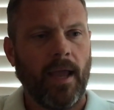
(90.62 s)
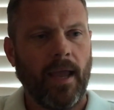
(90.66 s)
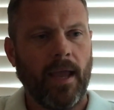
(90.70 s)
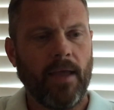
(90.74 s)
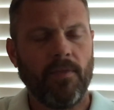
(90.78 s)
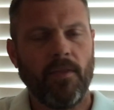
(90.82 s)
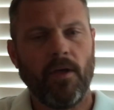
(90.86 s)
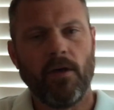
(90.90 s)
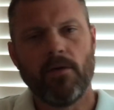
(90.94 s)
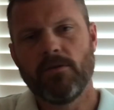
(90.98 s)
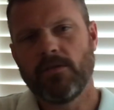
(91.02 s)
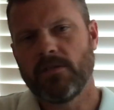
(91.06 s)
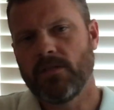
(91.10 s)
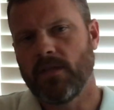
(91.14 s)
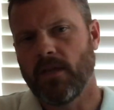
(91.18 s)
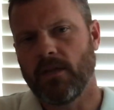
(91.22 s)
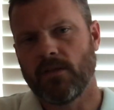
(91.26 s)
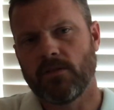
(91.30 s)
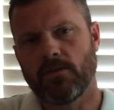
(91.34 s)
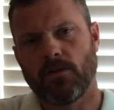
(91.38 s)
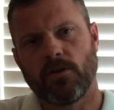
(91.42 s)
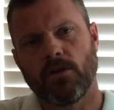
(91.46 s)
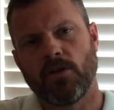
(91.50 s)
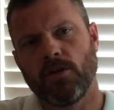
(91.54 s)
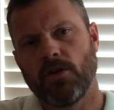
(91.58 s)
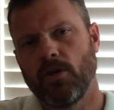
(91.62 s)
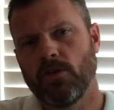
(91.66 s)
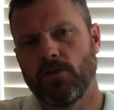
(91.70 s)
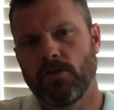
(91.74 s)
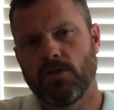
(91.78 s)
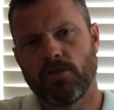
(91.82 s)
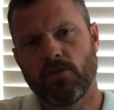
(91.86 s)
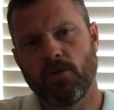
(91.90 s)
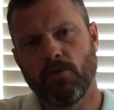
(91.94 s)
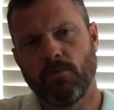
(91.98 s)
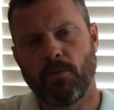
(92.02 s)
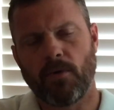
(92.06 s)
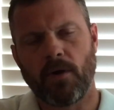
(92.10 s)
And those things are
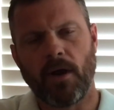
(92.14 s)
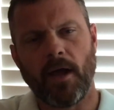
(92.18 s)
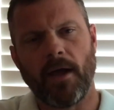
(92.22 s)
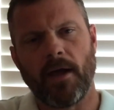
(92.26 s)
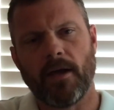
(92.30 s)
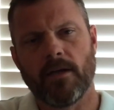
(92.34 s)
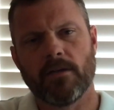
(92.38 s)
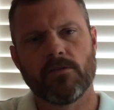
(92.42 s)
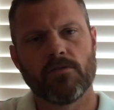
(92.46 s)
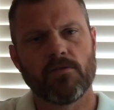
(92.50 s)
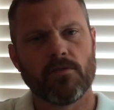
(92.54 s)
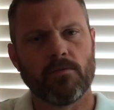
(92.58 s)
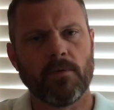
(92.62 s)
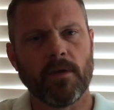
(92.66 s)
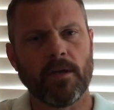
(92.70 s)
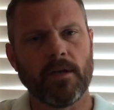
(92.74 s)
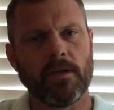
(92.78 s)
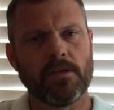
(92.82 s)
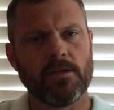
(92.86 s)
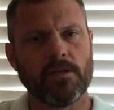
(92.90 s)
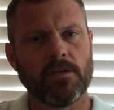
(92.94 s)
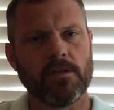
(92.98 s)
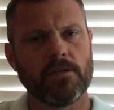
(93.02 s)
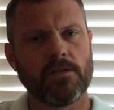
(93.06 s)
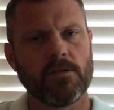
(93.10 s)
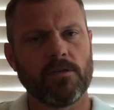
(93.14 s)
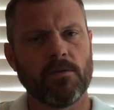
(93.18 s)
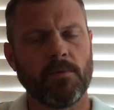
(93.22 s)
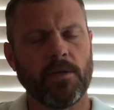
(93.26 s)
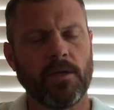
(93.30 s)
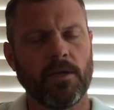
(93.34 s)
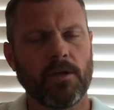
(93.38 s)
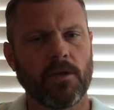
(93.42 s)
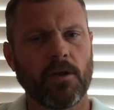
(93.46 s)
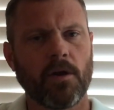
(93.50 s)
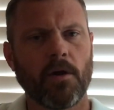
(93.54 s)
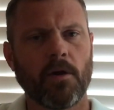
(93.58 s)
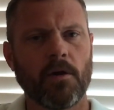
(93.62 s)
super highs for me just to
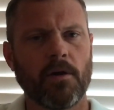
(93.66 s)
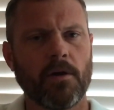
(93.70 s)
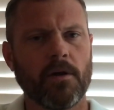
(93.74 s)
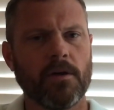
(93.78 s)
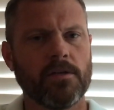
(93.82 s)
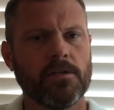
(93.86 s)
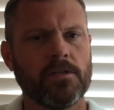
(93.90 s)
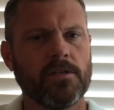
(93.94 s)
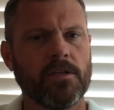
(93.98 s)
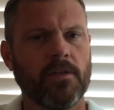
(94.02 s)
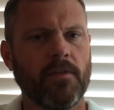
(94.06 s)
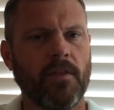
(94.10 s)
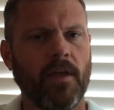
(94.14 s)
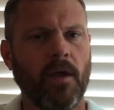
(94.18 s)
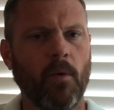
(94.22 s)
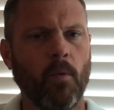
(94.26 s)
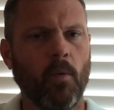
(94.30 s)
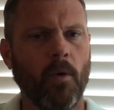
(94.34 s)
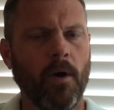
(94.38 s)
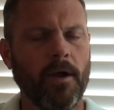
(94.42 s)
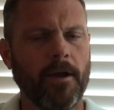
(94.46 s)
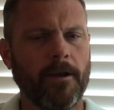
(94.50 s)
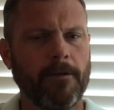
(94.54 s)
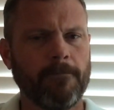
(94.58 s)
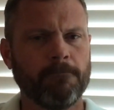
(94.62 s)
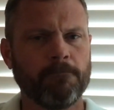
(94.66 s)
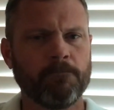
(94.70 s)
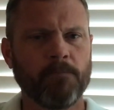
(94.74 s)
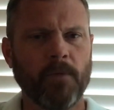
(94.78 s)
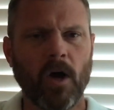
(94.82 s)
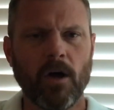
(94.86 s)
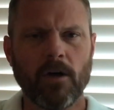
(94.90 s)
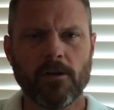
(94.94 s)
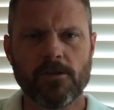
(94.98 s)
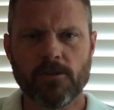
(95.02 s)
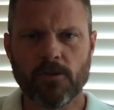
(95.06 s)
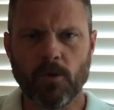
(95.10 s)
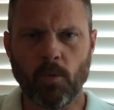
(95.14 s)
be encouraged in that way.
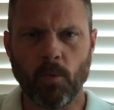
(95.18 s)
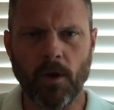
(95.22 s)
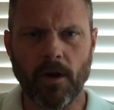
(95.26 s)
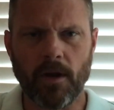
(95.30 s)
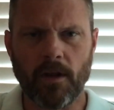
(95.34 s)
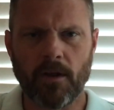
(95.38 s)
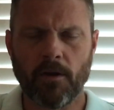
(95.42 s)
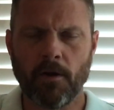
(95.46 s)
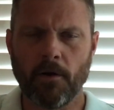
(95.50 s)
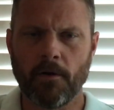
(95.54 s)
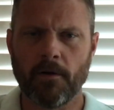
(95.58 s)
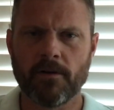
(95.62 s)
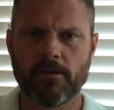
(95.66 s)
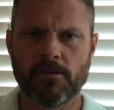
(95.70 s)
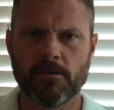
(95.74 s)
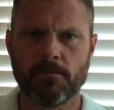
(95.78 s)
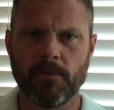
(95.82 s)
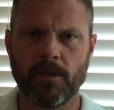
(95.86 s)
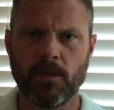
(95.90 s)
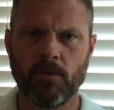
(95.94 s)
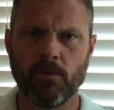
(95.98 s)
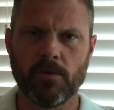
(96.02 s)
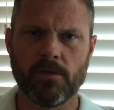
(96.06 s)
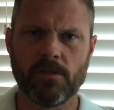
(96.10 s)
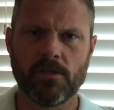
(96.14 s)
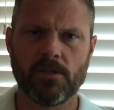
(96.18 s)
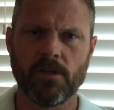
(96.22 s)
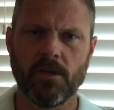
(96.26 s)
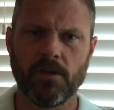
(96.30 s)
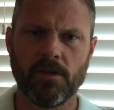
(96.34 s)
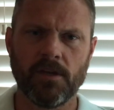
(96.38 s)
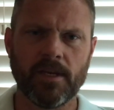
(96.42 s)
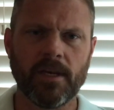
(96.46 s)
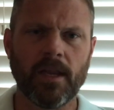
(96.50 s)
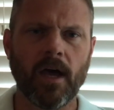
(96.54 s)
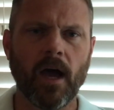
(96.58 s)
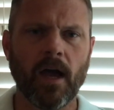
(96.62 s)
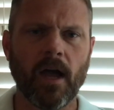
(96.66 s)
Also, what encouraged me was
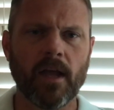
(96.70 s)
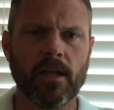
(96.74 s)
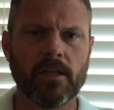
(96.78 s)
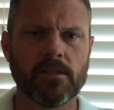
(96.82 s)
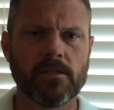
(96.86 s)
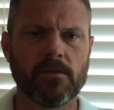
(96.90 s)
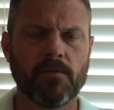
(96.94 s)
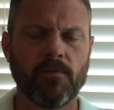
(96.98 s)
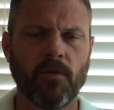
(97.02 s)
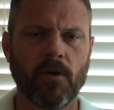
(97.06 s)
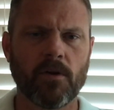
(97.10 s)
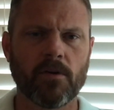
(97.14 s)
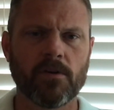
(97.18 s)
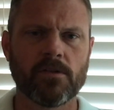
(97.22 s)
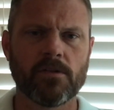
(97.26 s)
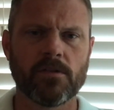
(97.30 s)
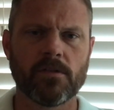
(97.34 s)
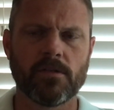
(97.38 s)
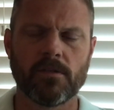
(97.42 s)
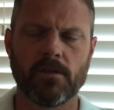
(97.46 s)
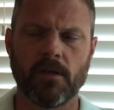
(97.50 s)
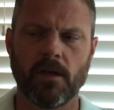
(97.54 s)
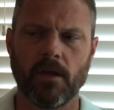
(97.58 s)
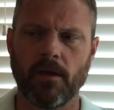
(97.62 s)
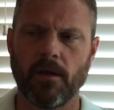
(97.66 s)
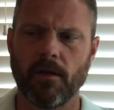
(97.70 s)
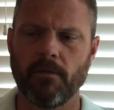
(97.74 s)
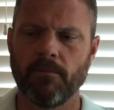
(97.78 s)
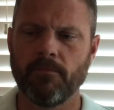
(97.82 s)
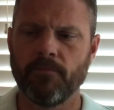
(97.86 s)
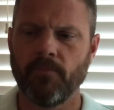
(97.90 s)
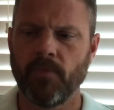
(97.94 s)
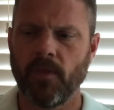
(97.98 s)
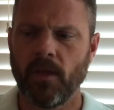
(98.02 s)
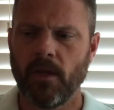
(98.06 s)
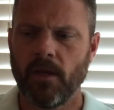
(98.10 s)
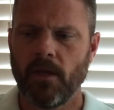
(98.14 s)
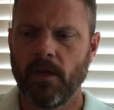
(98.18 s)
Sunday night's first uh,
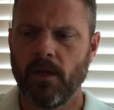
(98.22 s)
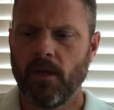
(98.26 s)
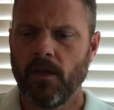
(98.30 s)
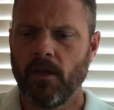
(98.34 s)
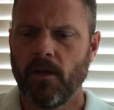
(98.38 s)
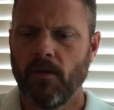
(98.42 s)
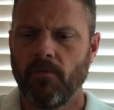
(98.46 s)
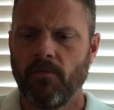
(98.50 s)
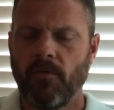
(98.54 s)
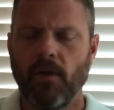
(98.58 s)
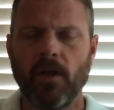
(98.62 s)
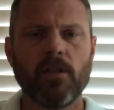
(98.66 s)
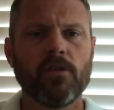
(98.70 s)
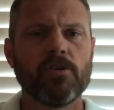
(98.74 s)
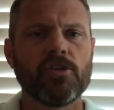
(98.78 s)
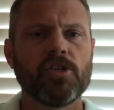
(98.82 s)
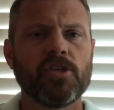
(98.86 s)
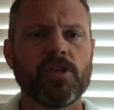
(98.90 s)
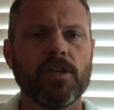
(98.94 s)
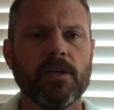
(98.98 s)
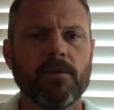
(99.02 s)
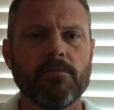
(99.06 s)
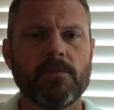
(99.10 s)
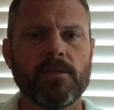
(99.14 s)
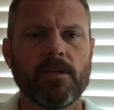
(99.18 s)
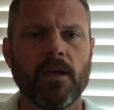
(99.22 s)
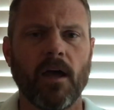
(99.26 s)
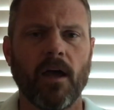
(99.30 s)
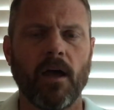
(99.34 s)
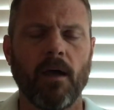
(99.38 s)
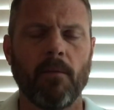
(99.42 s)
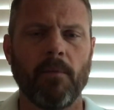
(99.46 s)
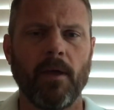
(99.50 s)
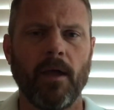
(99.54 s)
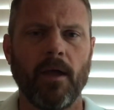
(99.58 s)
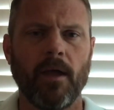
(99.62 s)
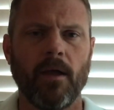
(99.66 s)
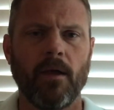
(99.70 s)
fellowship
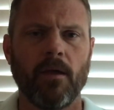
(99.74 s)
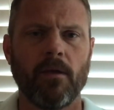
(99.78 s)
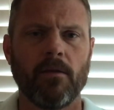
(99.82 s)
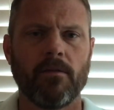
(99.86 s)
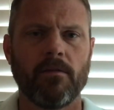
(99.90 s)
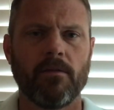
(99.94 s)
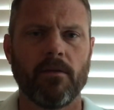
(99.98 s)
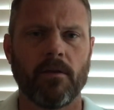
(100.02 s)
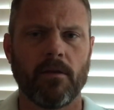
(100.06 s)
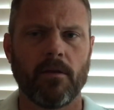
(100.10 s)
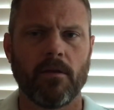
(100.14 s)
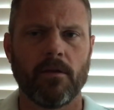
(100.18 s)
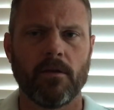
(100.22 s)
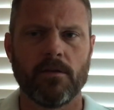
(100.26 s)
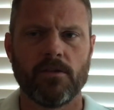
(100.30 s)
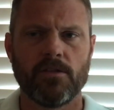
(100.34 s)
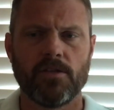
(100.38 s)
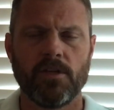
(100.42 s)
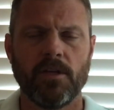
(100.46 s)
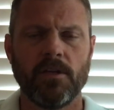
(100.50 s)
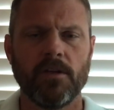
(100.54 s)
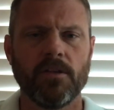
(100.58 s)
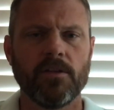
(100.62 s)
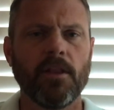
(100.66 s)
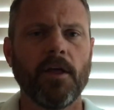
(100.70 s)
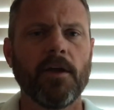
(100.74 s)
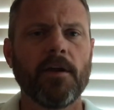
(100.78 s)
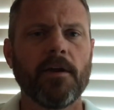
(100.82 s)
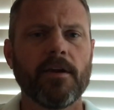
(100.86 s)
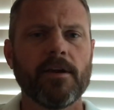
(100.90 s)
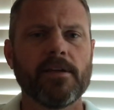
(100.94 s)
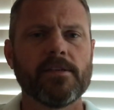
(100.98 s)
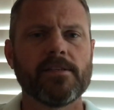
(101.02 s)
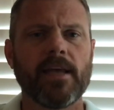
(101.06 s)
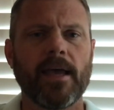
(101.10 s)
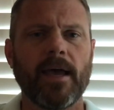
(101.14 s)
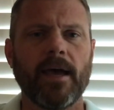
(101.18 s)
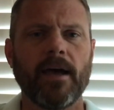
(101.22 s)
time at uh, Gene and
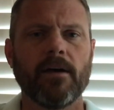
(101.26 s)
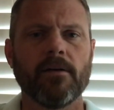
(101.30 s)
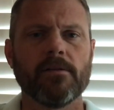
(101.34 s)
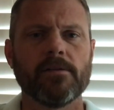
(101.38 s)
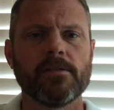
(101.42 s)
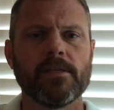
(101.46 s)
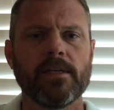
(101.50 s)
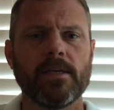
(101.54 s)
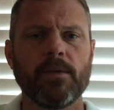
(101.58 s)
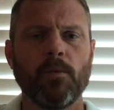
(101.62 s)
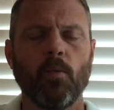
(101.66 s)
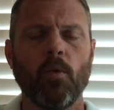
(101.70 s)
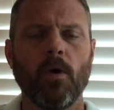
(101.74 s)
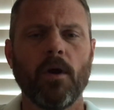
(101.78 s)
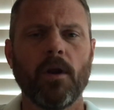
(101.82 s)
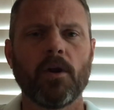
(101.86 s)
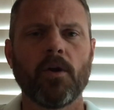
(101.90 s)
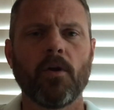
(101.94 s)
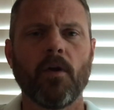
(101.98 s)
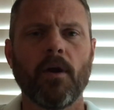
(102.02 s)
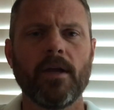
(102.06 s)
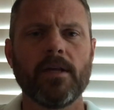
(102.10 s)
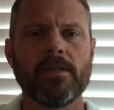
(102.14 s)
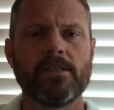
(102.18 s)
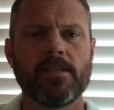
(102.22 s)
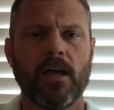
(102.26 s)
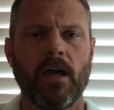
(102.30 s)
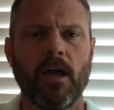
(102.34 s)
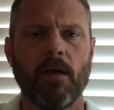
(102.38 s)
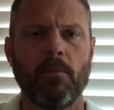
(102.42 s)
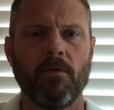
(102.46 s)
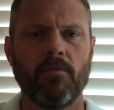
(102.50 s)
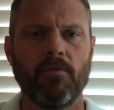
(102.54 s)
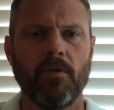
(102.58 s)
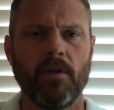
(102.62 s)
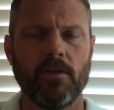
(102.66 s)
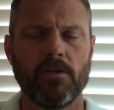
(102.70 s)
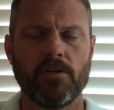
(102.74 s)
Larry's house. And what a great
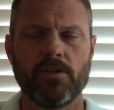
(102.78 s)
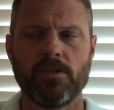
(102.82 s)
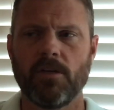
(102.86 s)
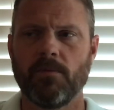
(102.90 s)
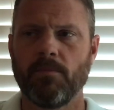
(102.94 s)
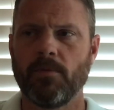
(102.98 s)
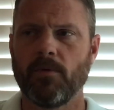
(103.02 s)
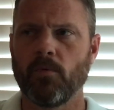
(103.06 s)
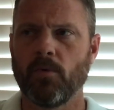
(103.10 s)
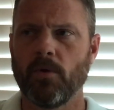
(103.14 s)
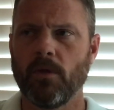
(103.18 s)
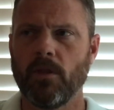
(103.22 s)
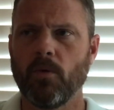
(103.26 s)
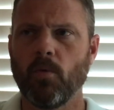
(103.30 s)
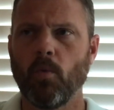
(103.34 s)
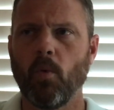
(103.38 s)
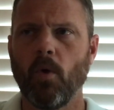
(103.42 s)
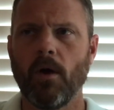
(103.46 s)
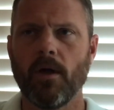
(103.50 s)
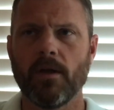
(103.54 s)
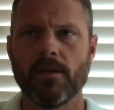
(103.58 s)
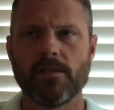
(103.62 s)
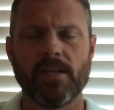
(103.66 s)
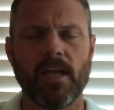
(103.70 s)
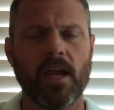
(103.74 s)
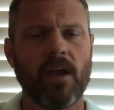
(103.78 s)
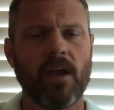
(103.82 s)
time of fellowship it really was.